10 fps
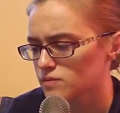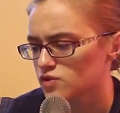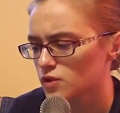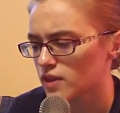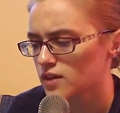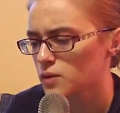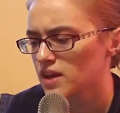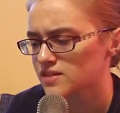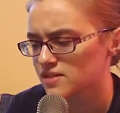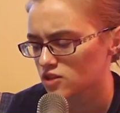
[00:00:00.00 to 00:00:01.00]
So then
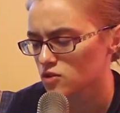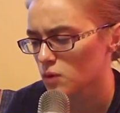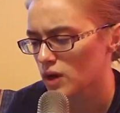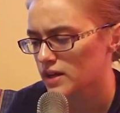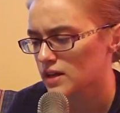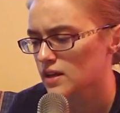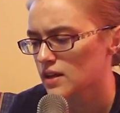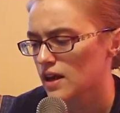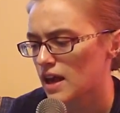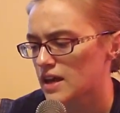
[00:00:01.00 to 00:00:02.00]
we get a section break,
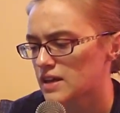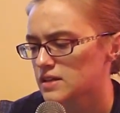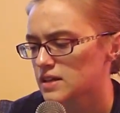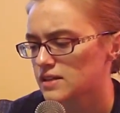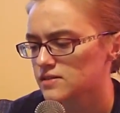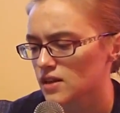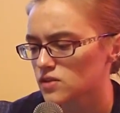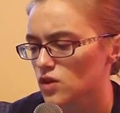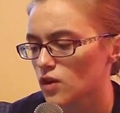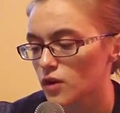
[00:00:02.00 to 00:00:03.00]
and he
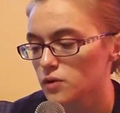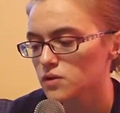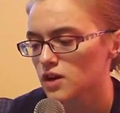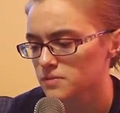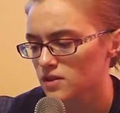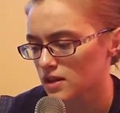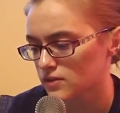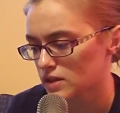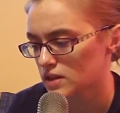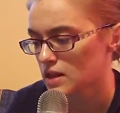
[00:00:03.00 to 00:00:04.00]
says, although, come to think
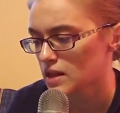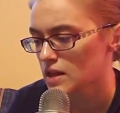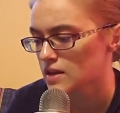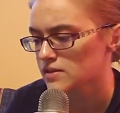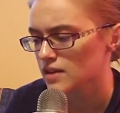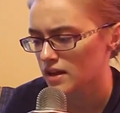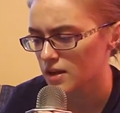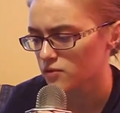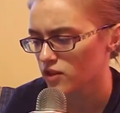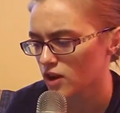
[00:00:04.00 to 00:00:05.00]
of it,
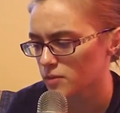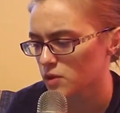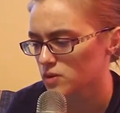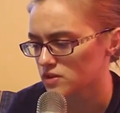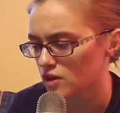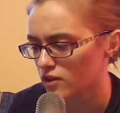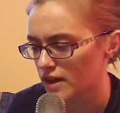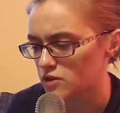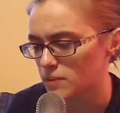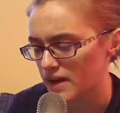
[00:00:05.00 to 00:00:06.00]
signing up for the army wasn't all
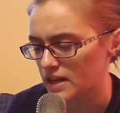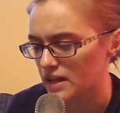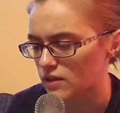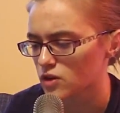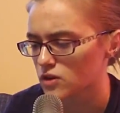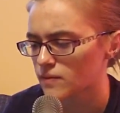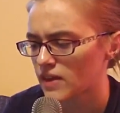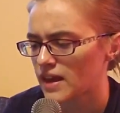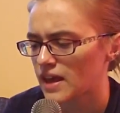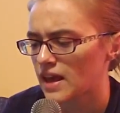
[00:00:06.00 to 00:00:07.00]
that dramatic either.
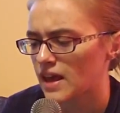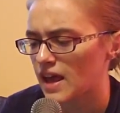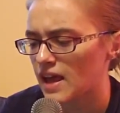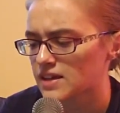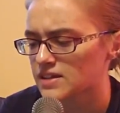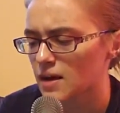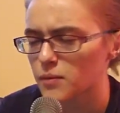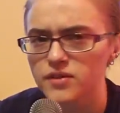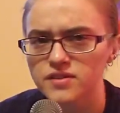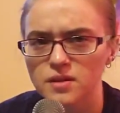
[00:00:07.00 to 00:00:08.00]
And I
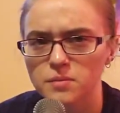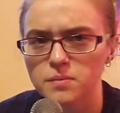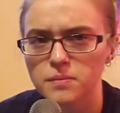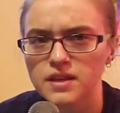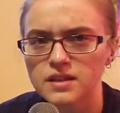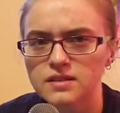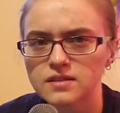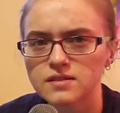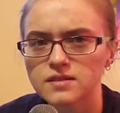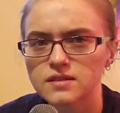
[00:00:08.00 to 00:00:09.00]
brought this up
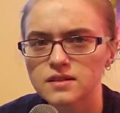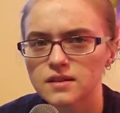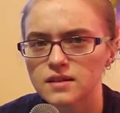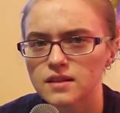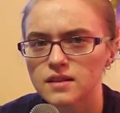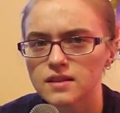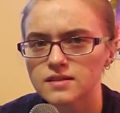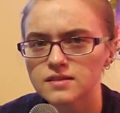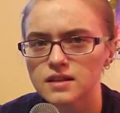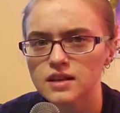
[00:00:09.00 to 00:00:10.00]
because
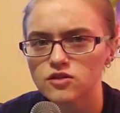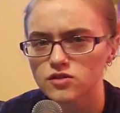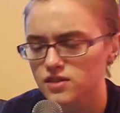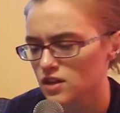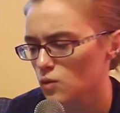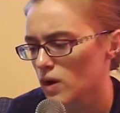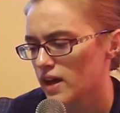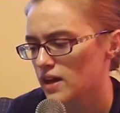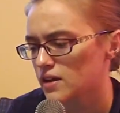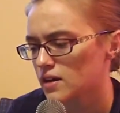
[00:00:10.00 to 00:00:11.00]
this is an interesting
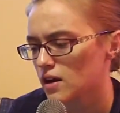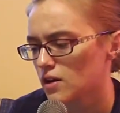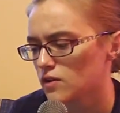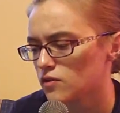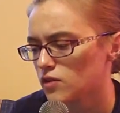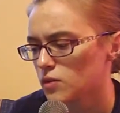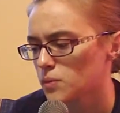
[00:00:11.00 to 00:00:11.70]
way of,